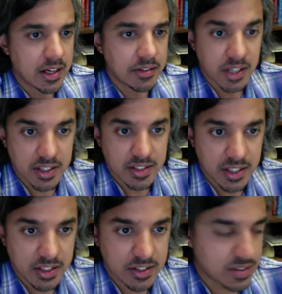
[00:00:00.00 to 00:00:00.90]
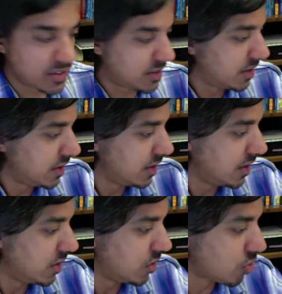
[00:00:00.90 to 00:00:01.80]
does its
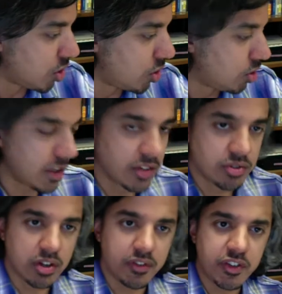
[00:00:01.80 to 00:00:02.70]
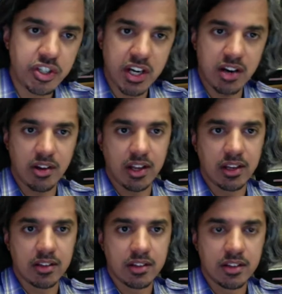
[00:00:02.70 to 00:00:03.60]
role in sort of
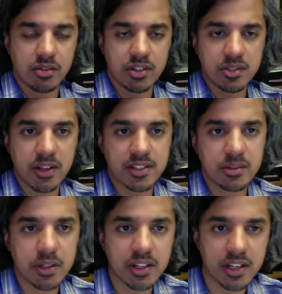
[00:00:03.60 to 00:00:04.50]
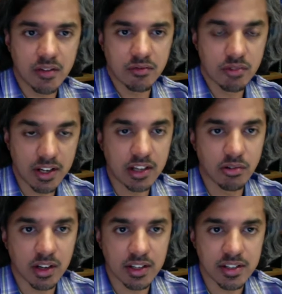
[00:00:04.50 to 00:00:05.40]
sharing the responsibility of running an
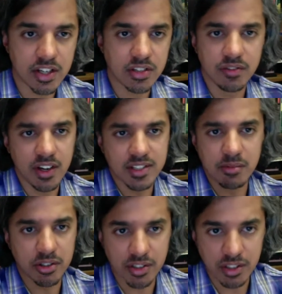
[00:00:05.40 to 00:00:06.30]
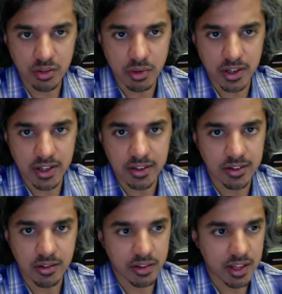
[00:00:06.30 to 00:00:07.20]
organization, very similar to the UN
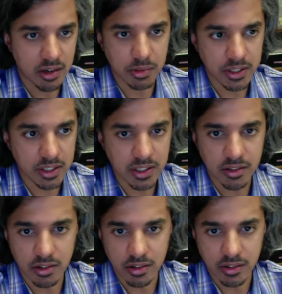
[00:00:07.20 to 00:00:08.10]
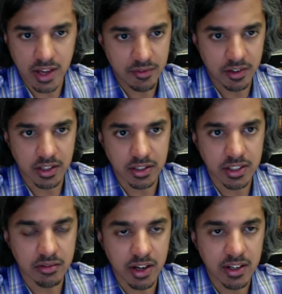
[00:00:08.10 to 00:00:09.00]
or the Arab League or African
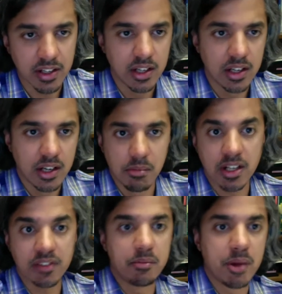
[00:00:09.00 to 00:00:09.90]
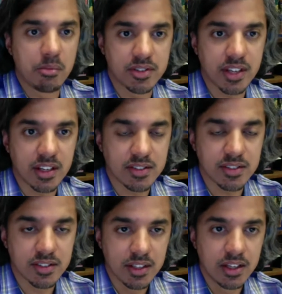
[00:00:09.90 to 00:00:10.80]
League, right, among different member
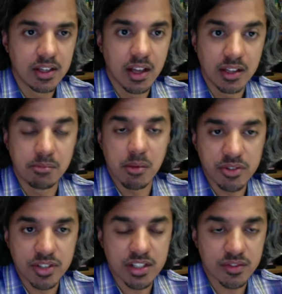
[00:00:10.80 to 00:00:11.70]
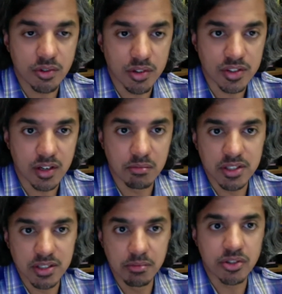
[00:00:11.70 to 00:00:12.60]
states. And the member states, of course, are
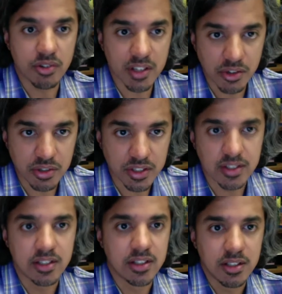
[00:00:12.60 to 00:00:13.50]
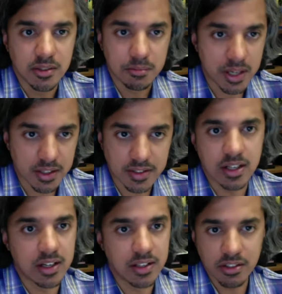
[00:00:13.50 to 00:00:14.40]
Muslim majority countries:
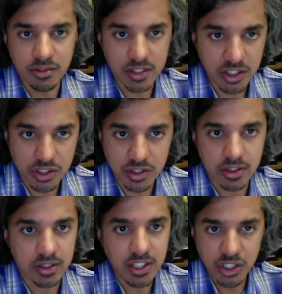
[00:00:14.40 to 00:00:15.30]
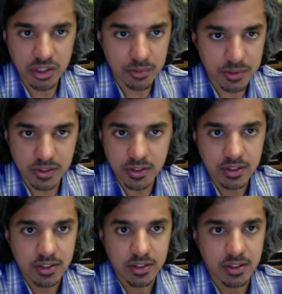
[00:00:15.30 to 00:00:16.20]
Pakistan, Indonesia, Egypt,
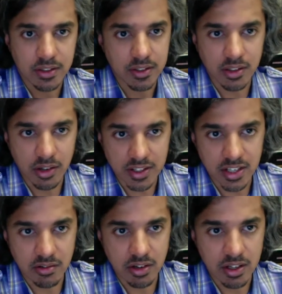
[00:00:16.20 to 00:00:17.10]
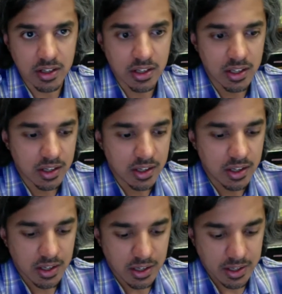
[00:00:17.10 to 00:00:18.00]
etc.
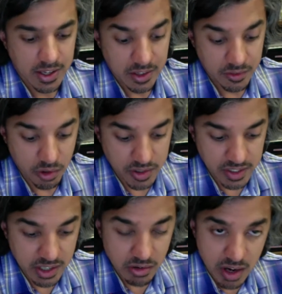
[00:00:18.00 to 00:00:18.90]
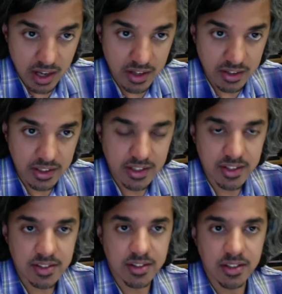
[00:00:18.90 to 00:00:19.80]
And of course, Iran
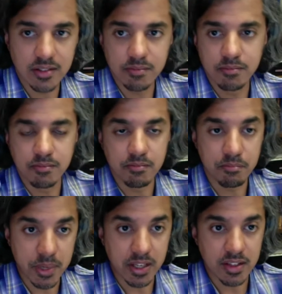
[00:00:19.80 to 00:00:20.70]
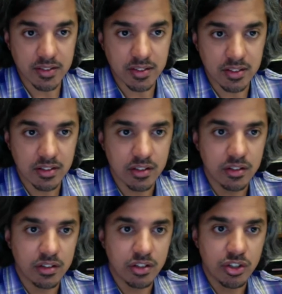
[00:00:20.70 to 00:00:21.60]
is the biggest
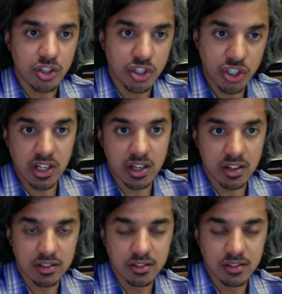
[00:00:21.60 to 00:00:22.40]
Shia,